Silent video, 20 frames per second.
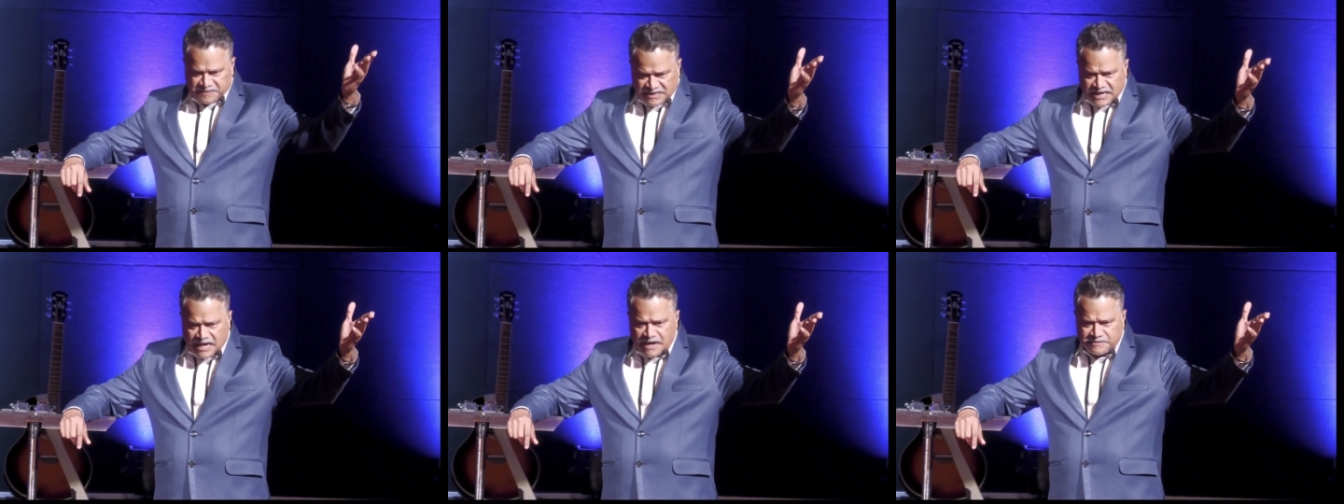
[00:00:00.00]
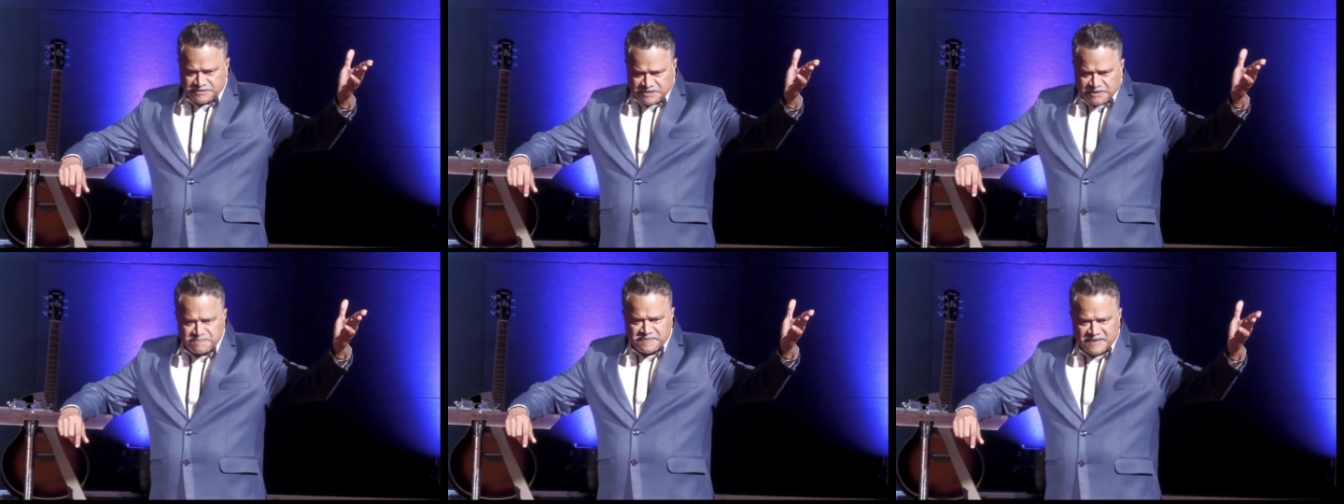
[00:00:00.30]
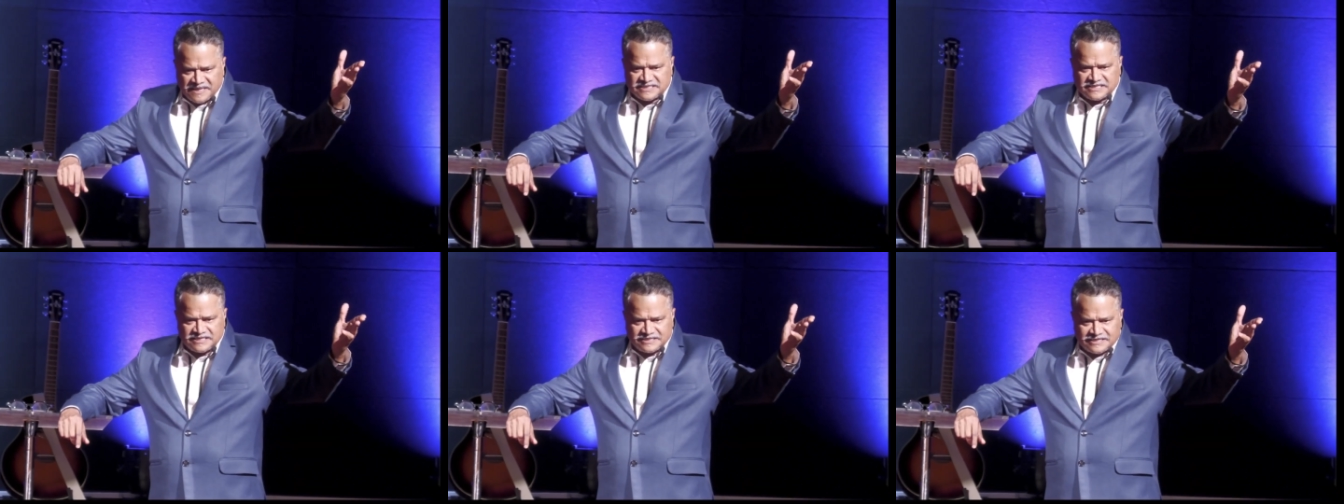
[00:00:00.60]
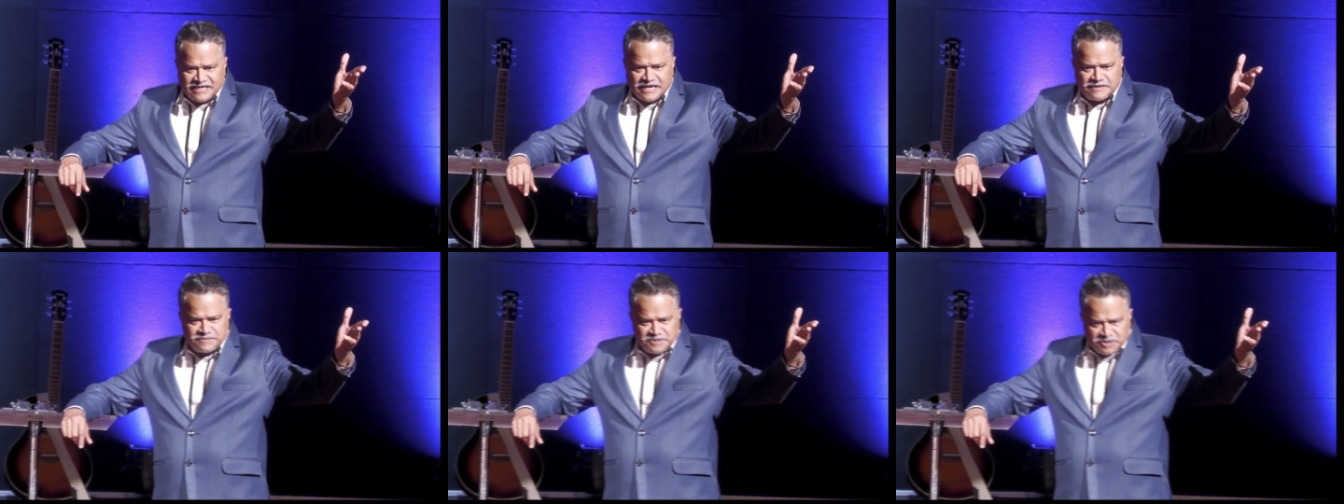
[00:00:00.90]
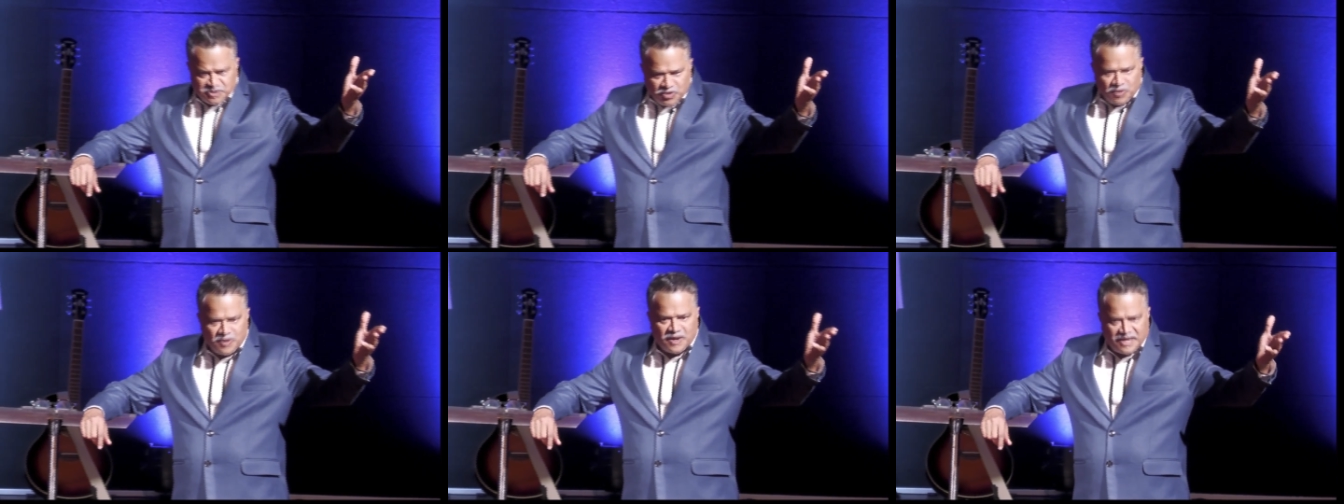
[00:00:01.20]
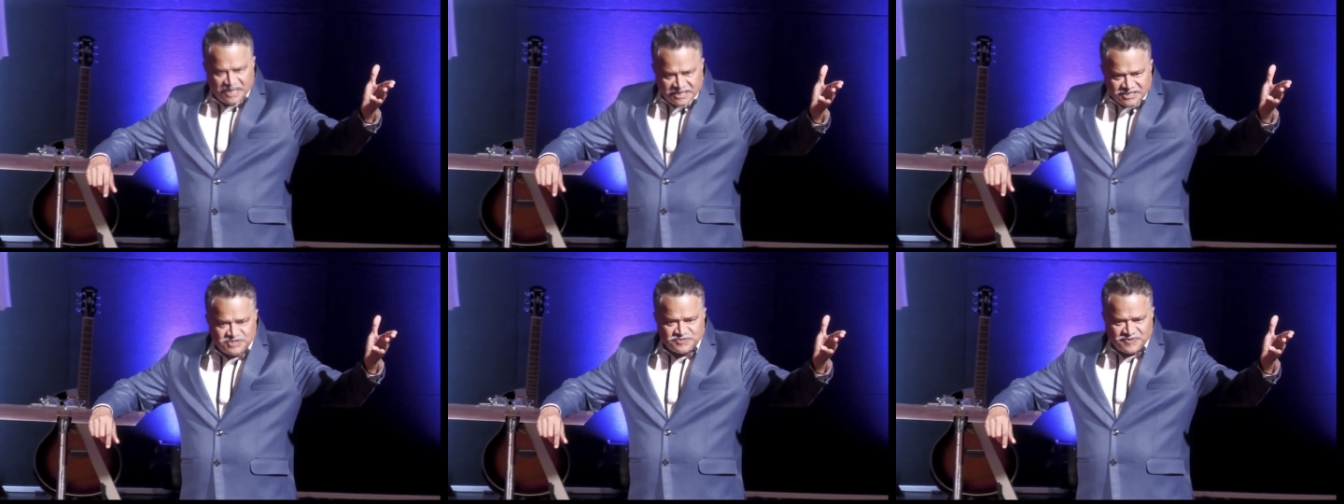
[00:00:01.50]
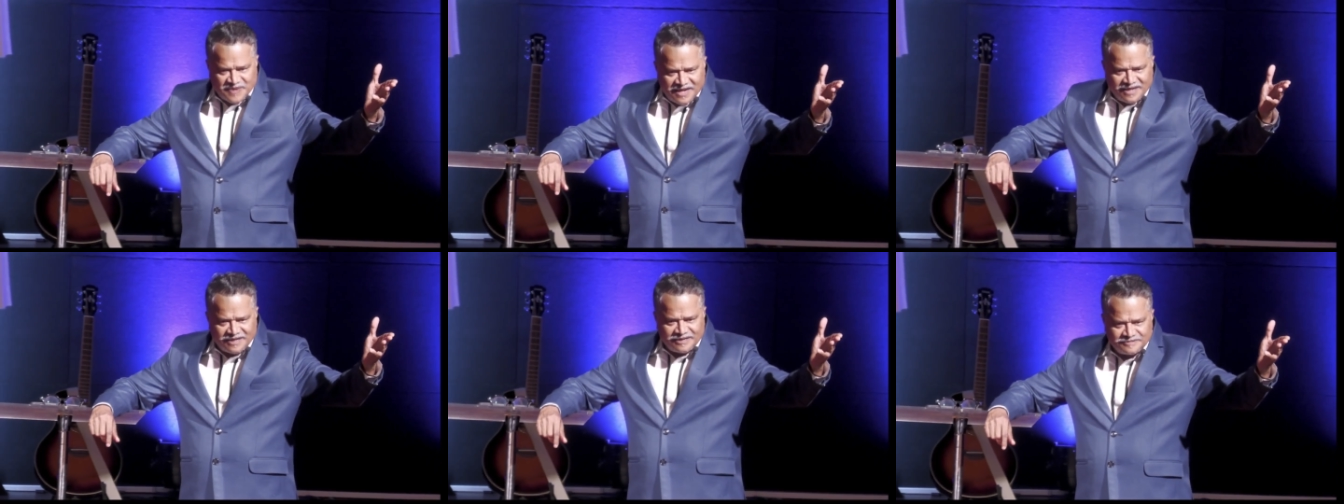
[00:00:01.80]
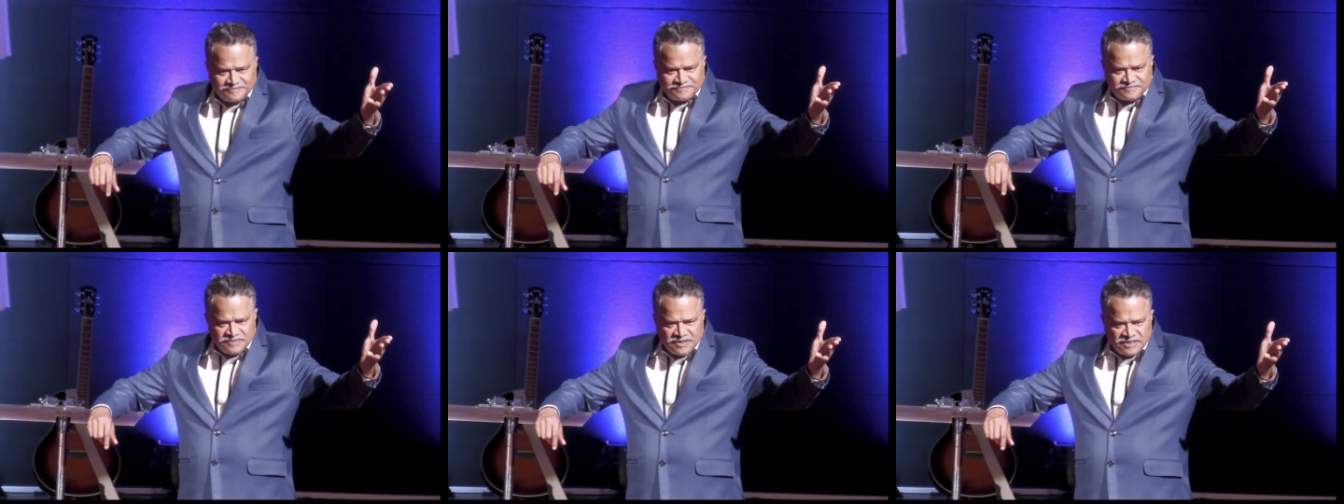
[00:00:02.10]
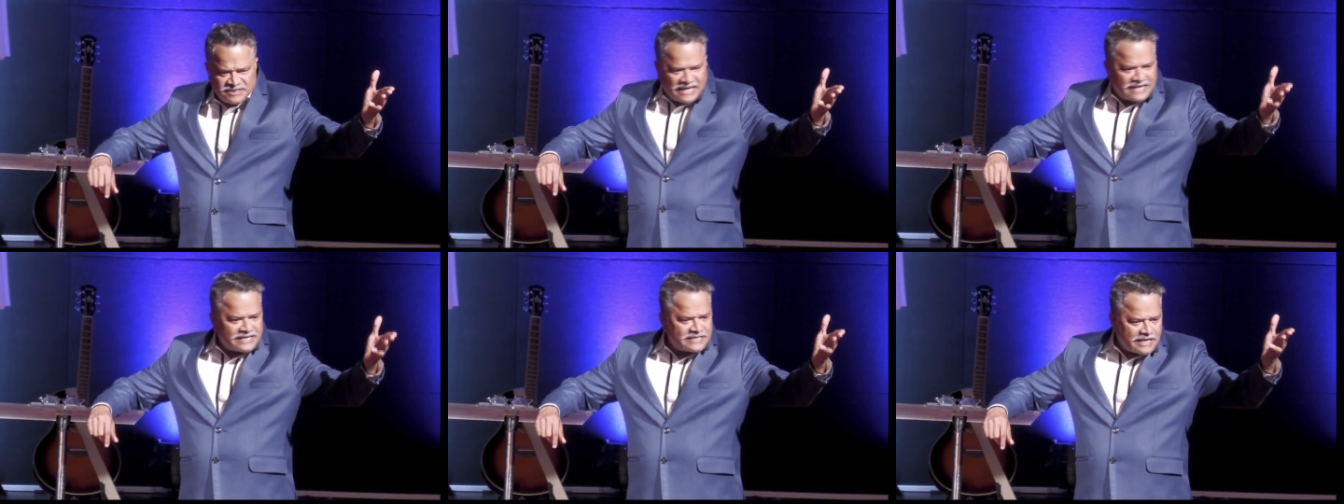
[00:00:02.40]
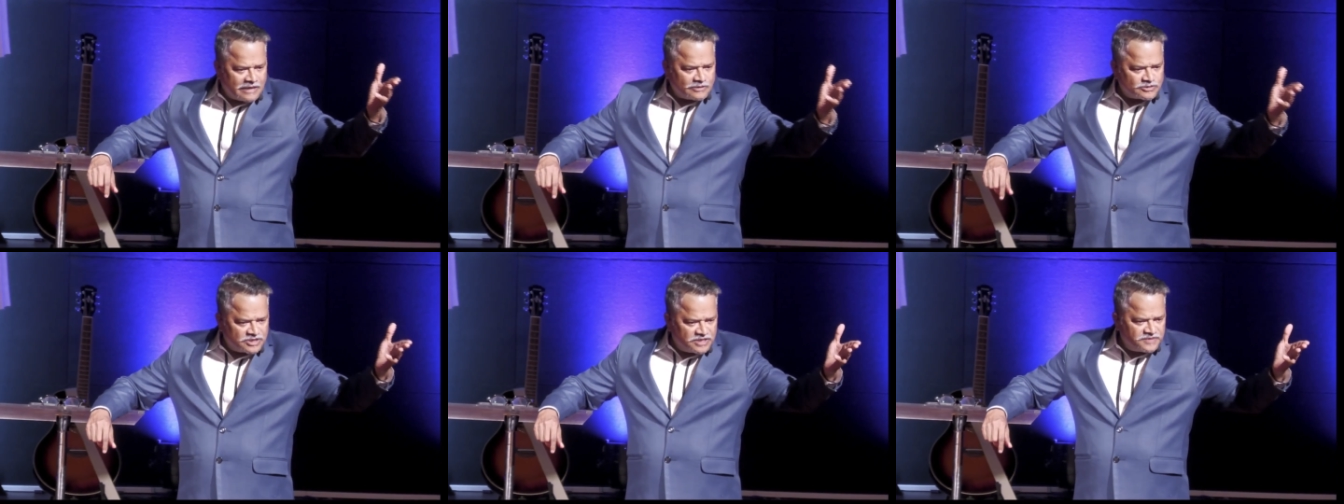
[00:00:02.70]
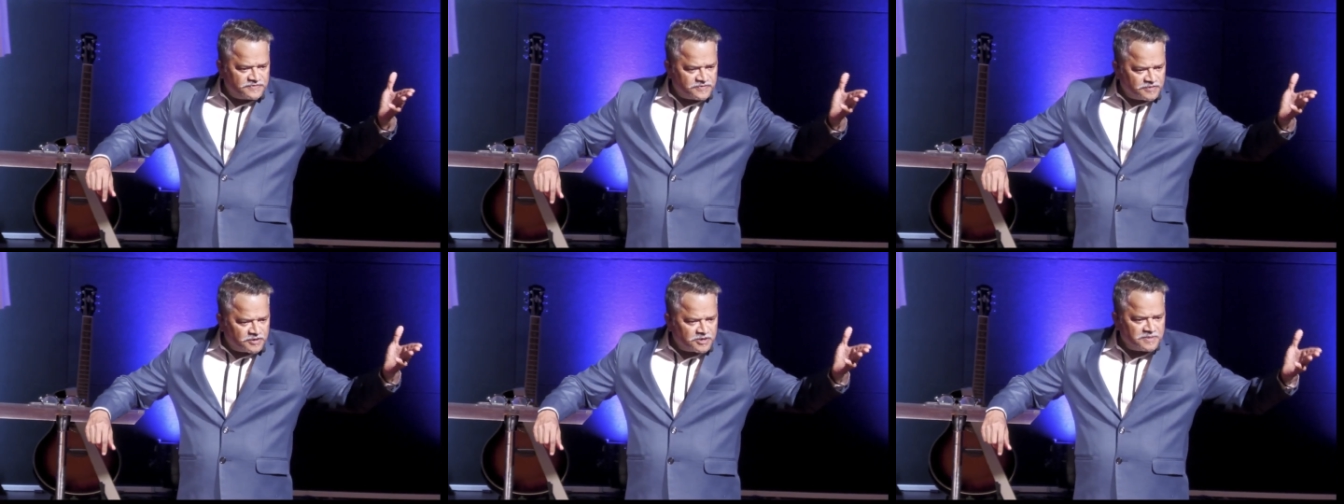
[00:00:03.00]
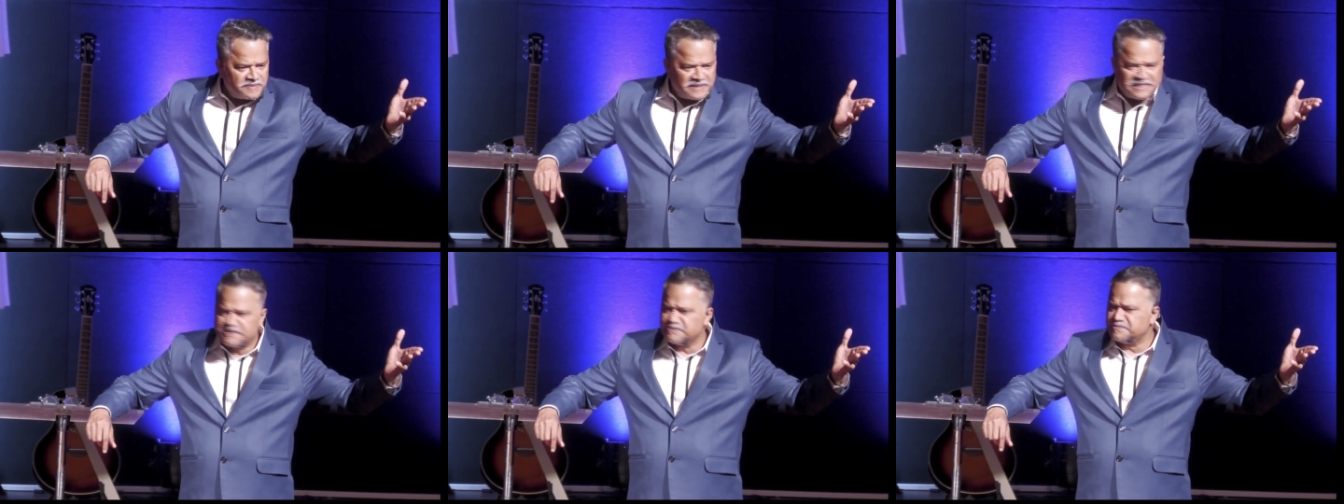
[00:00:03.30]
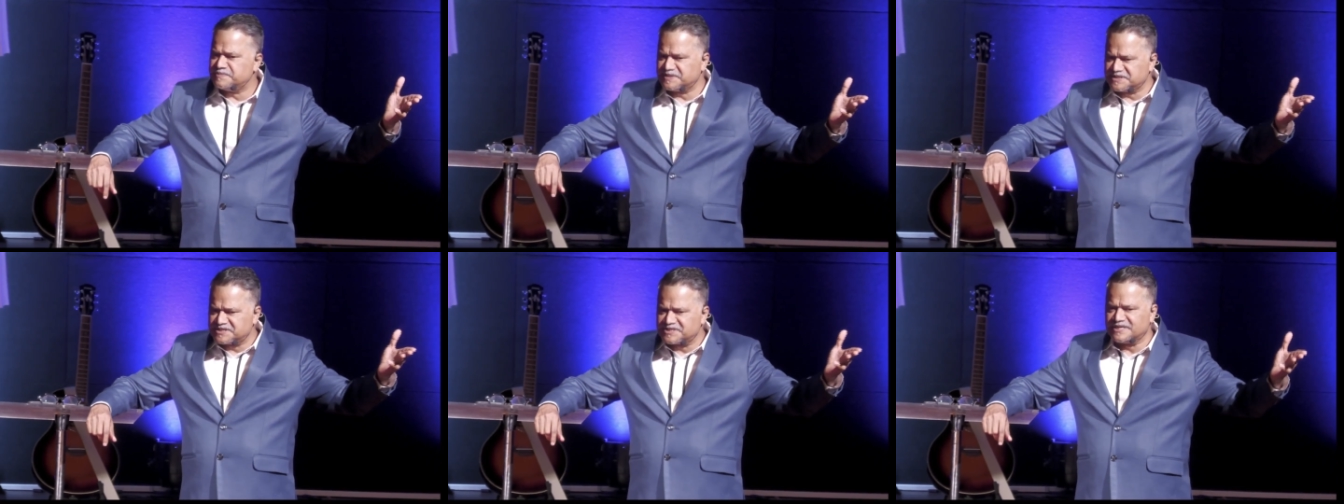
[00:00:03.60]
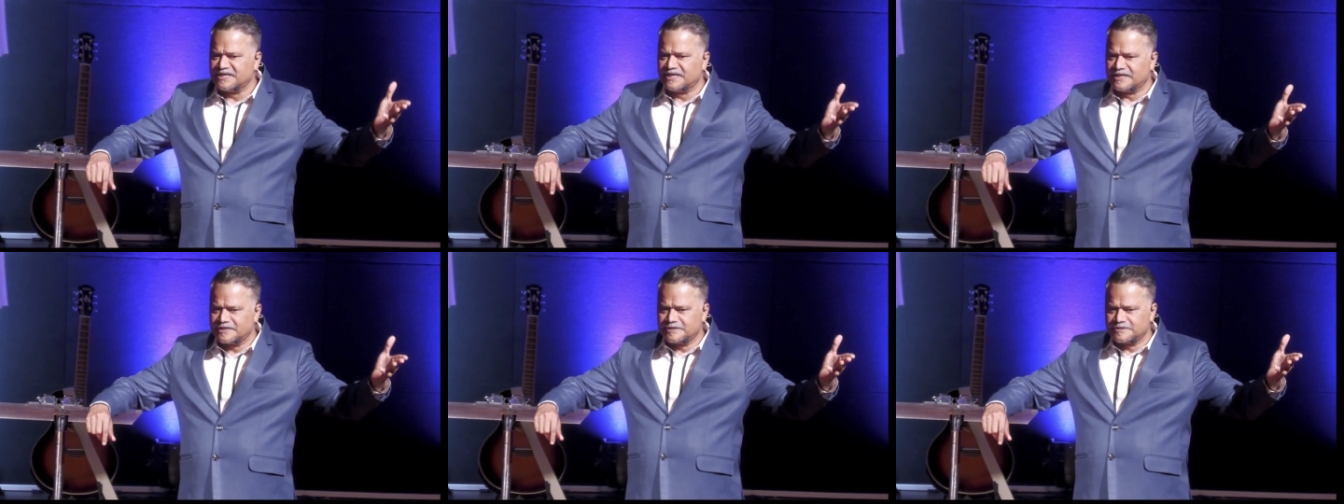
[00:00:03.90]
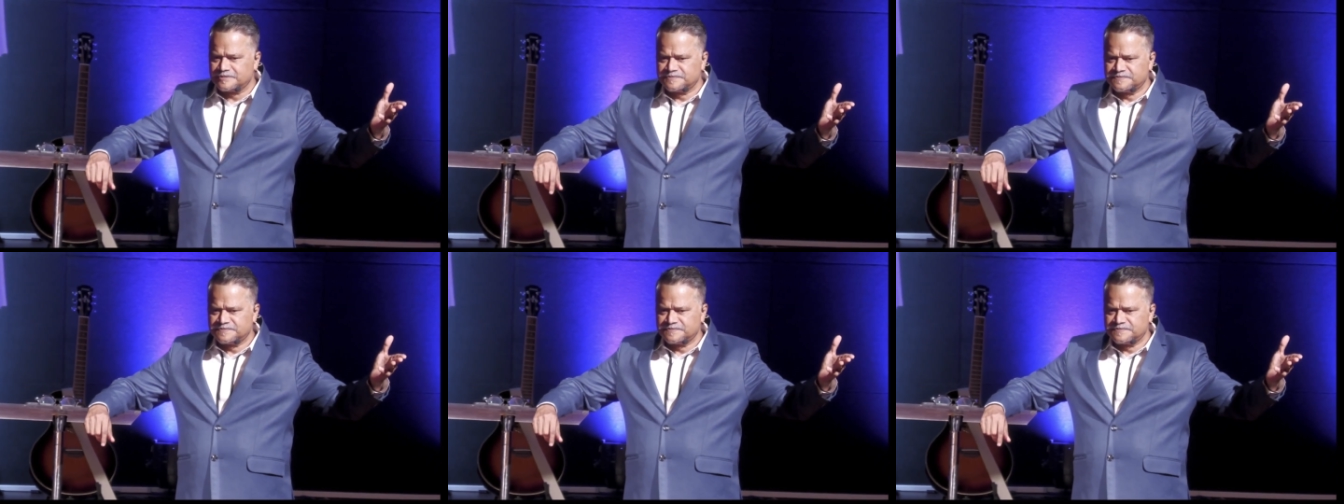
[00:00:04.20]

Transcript: There are some pastors came to Goa as well. 10,000 if you want to meet him personally.